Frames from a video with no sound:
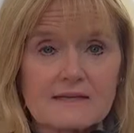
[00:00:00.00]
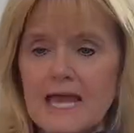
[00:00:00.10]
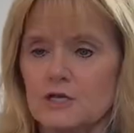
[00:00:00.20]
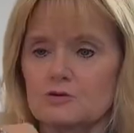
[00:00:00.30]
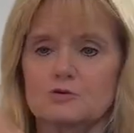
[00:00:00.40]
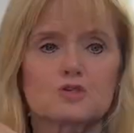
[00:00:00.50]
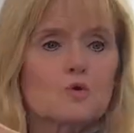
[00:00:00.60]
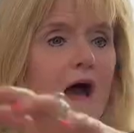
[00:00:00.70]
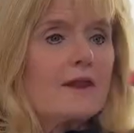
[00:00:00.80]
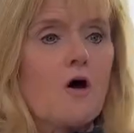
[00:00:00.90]
and you do
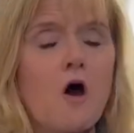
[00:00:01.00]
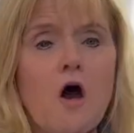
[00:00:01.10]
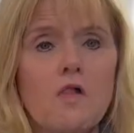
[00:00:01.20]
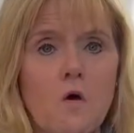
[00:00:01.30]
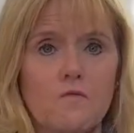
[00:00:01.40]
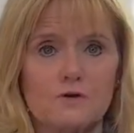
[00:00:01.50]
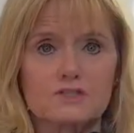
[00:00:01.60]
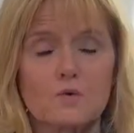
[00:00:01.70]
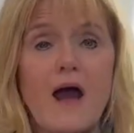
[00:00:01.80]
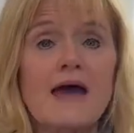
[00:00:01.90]
squat all over,
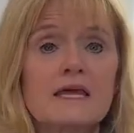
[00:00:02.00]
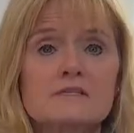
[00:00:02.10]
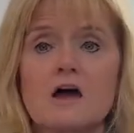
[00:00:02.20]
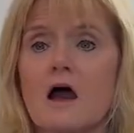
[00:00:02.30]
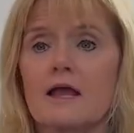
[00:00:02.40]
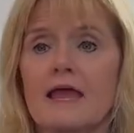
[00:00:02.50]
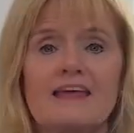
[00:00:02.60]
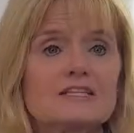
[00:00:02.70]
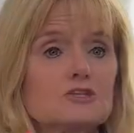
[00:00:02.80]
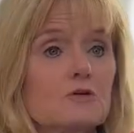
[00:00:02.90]
squat and tuck, and
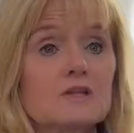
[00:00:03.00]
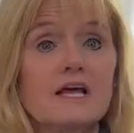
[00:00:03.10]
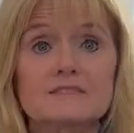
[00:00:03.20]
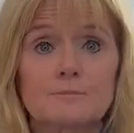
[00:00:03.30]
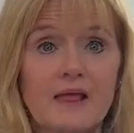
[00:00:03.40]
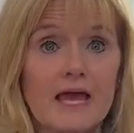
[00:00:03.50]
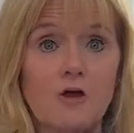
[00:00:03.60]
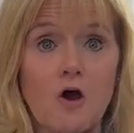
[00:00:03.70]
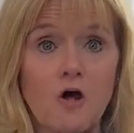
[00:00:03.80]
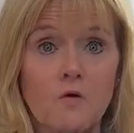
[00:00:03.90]
that's your lesson plan
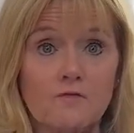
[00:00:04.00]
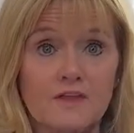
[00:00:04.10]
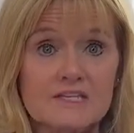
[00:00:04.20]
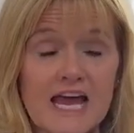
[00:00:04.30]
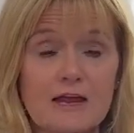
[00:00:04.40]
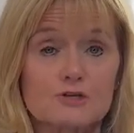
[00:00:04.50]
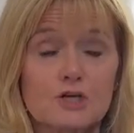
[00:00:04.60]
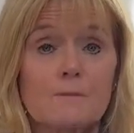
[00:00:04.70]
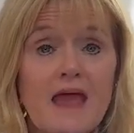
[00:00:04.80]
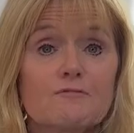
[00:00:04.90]
all over the entire
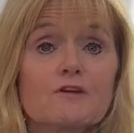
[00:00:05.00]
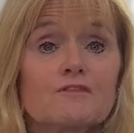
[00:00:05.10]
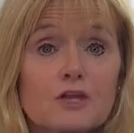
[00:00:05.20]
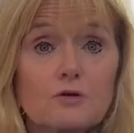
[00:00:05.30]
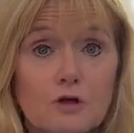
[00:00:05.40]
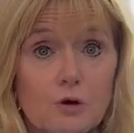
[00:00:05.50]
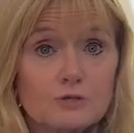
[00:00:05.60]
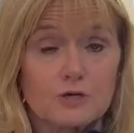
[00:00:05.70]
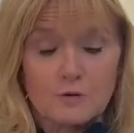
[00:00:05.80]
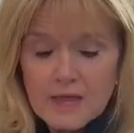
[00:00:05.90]
gym, every event you go
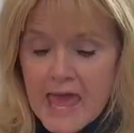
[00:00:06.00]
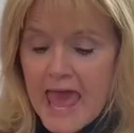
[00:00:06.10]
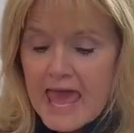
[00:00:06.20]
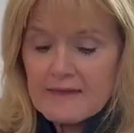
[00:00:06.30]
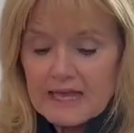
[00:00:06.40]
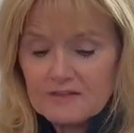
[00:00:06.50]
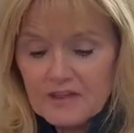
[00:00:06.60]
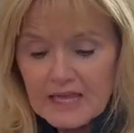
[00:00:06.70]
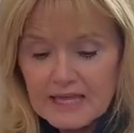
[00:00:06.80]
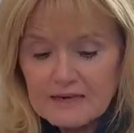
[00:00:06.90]
to. And then at
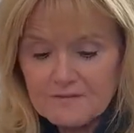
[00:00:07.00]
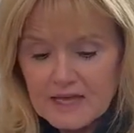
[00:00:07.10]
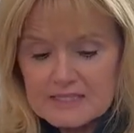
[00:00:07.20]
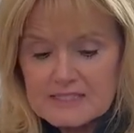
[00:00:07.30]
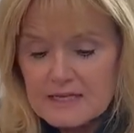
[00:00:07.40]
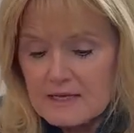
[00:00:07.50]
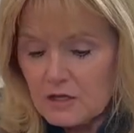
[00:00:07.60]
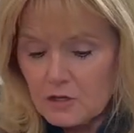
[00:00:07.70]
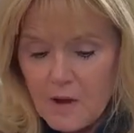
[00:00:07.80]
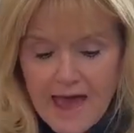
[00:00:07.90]
the end of it,
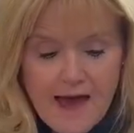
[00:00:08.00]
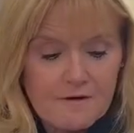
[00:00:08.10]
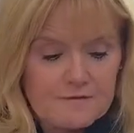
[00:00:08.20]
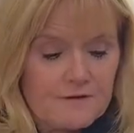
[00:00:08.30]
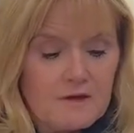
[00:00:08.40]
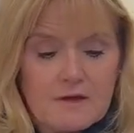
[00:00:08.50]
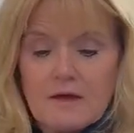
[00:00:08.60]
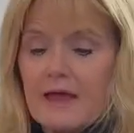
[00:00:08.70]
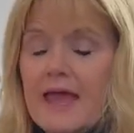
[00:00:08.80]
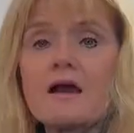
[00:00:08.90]
you have
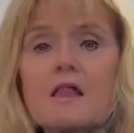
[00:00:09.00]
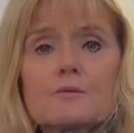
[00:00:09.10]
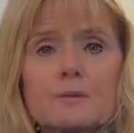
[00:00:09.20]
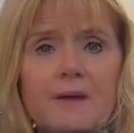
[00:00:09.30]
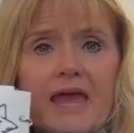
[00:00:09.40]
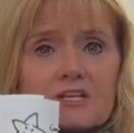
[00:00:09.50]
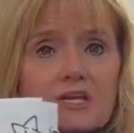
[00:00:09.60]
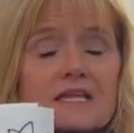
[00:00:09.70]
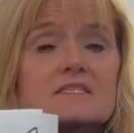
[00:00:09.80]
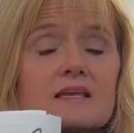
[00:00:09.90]
a coloring page.
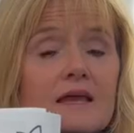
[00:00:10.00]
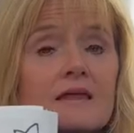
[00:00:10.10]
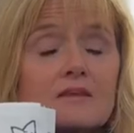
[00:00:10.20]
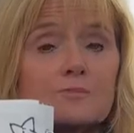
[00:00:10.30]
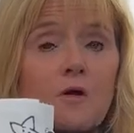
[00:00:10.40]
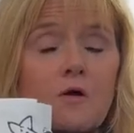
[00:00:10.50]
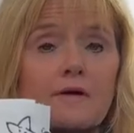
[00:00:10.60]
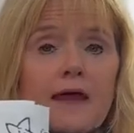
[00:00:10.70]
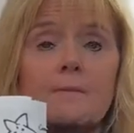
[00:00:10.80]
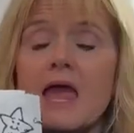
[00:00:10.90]
And see, in this
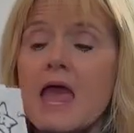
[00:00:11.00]
program,